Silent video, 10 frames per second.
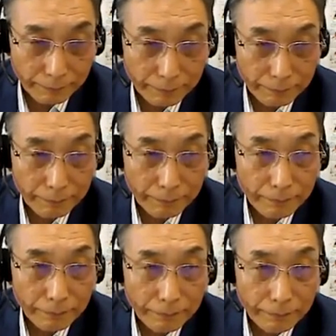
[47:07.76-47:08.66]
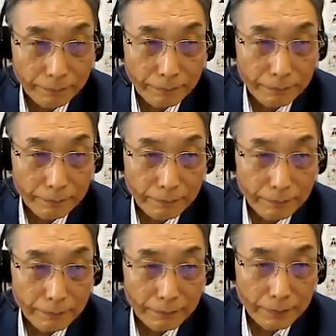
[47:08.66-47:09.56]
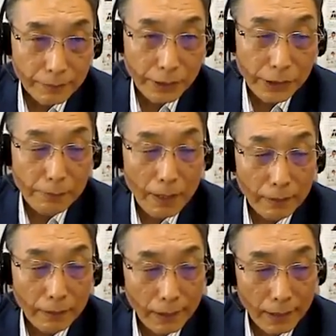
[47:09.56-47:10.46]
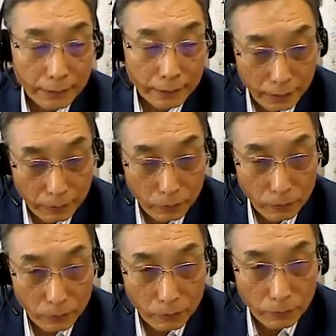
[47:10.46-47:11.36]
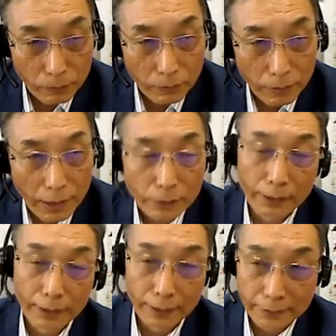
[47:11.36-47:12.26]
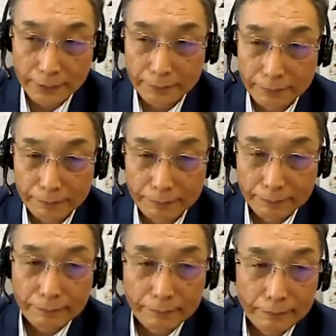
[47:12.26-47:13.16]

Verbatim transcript: And this is the equivalent of the report card in Japan, and they also have this